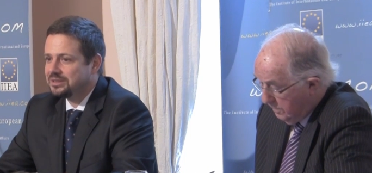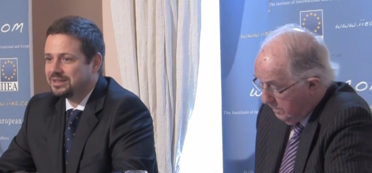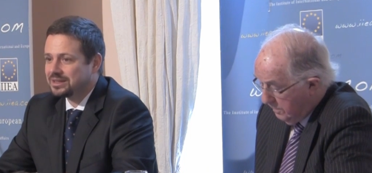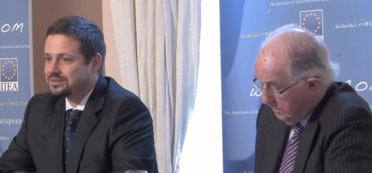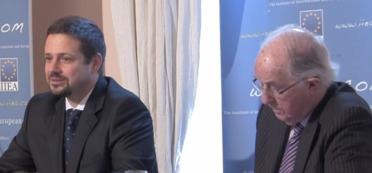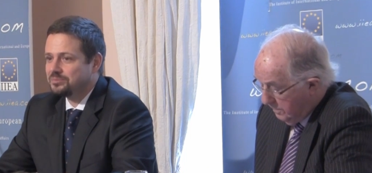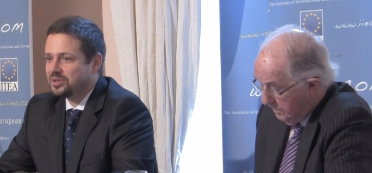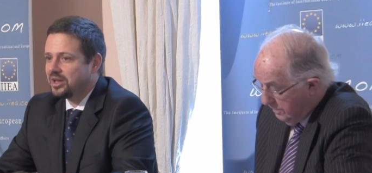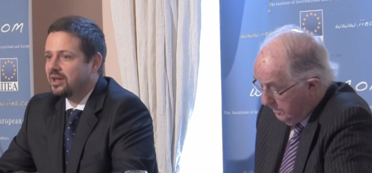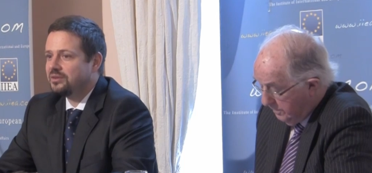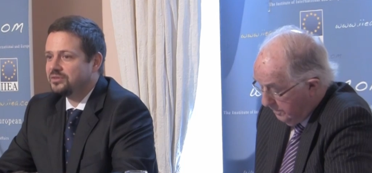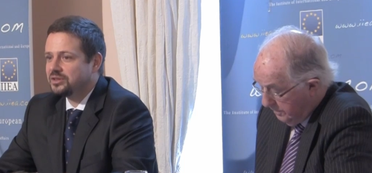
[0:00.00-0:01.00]
Speaker 1: doesn't
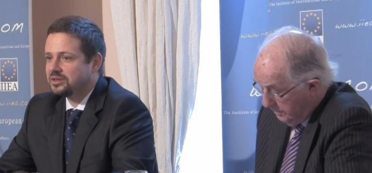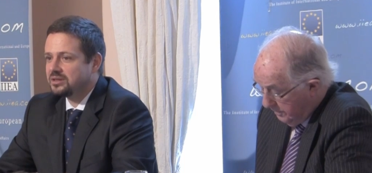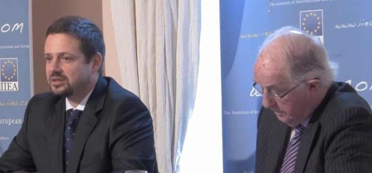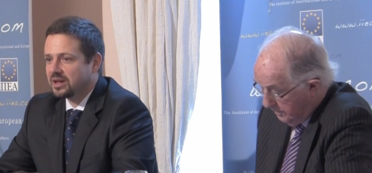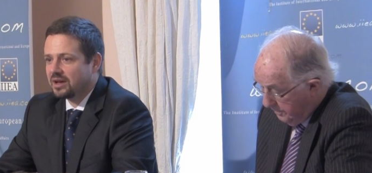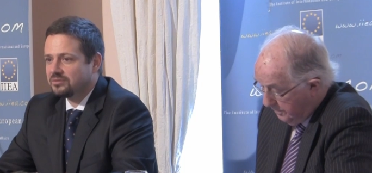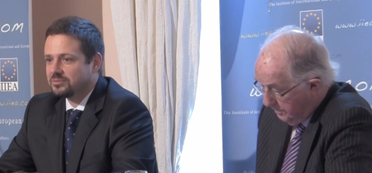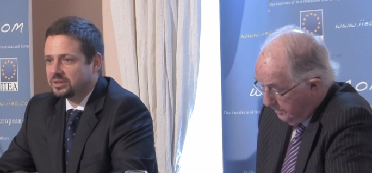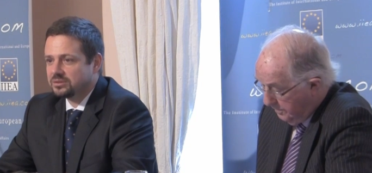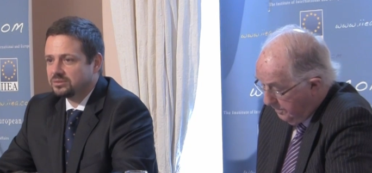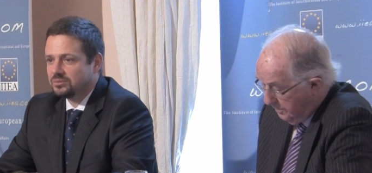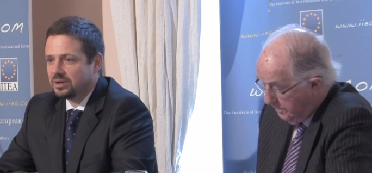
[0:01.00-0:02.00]
behave in an
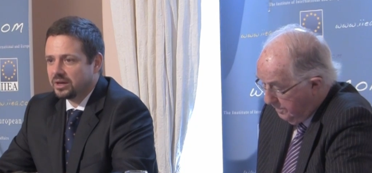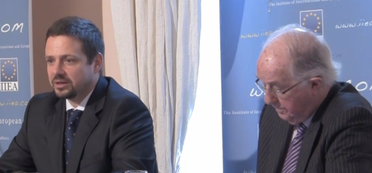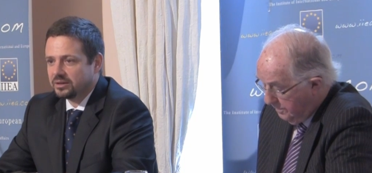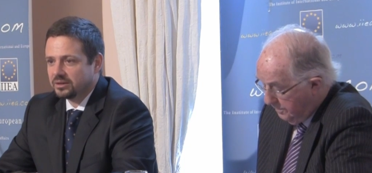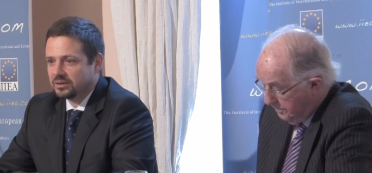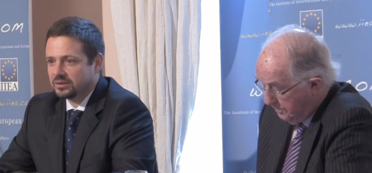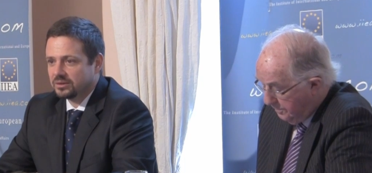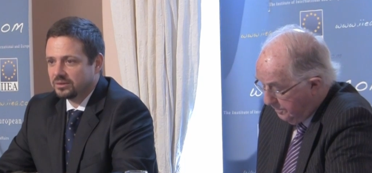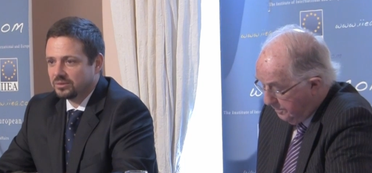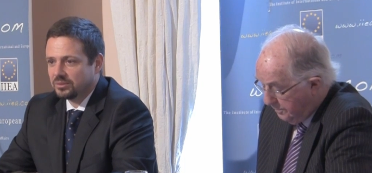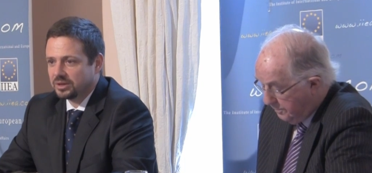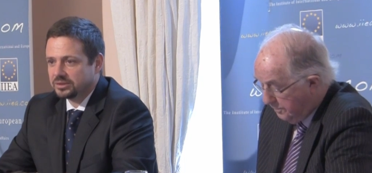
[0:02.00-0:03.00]
intergovernmental way
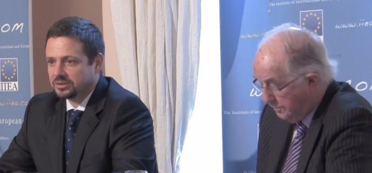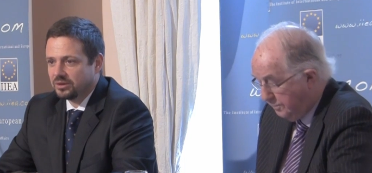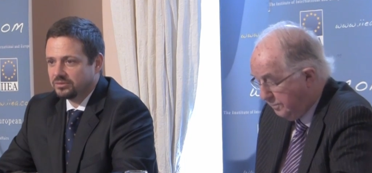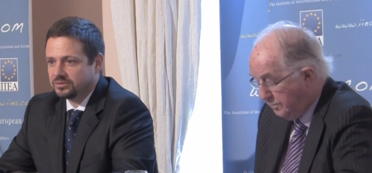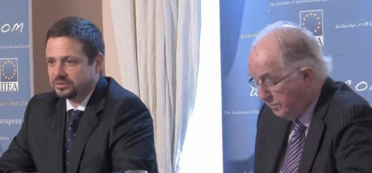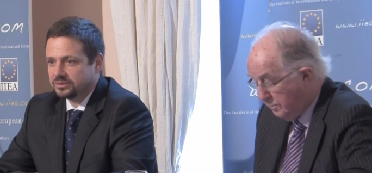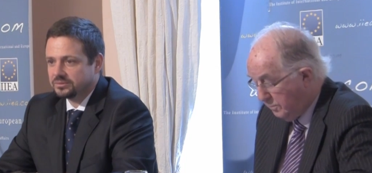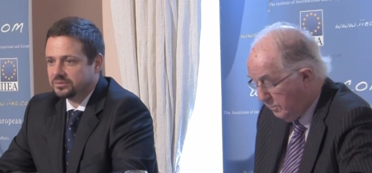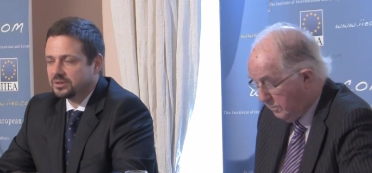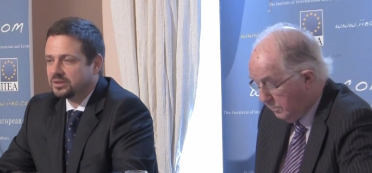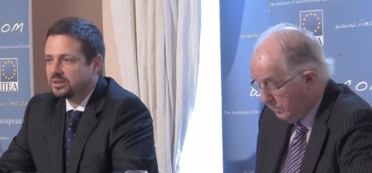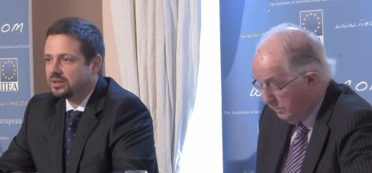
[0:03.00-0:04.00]
quite often.
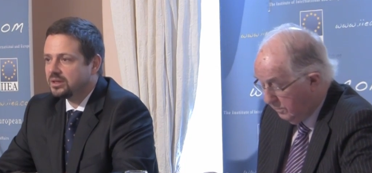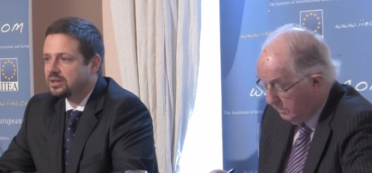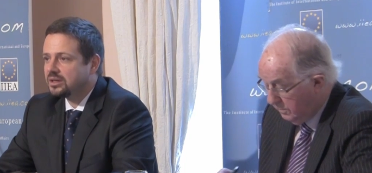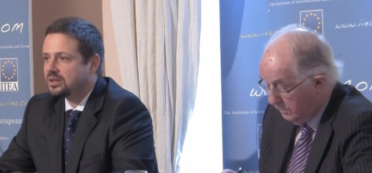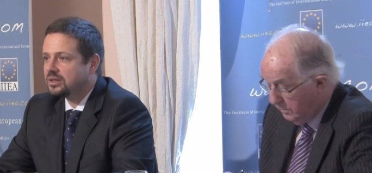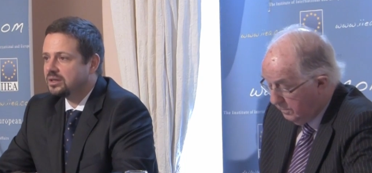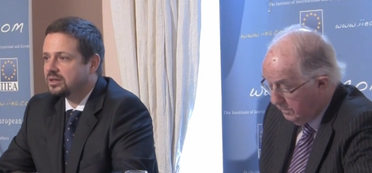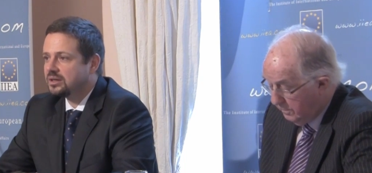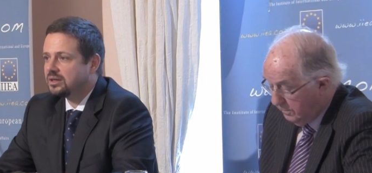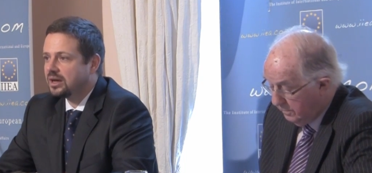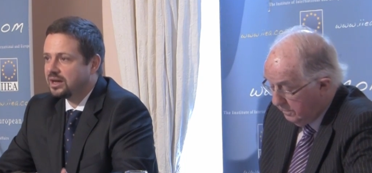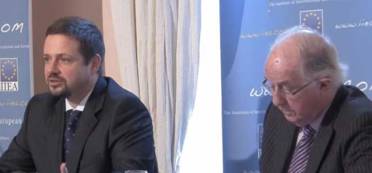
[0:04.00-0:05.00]

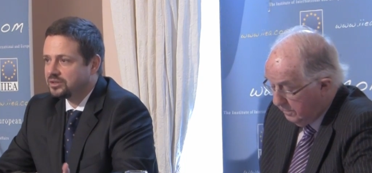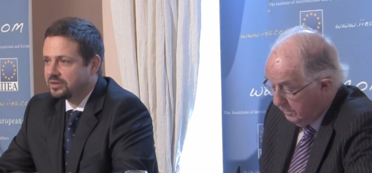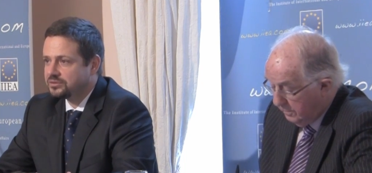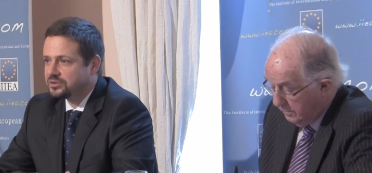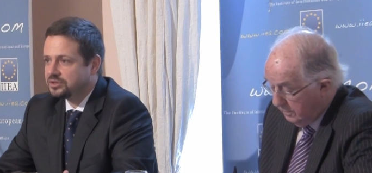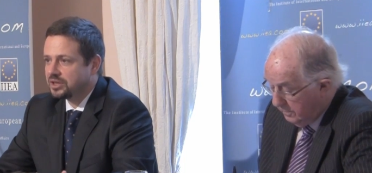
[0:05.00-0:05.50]
Uh, I don't have to